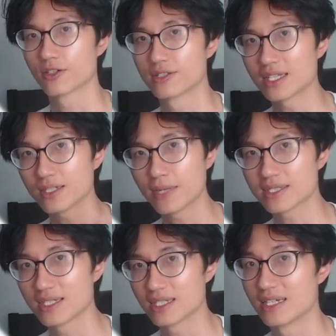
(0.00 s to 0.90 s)
So another
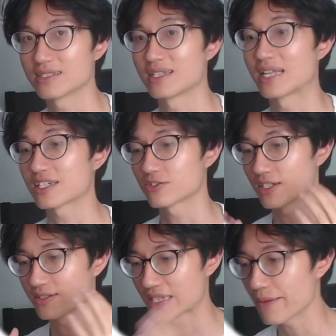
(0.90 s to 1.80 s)
method is an extra
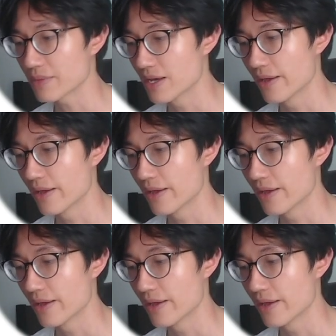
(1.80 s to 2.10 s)
step,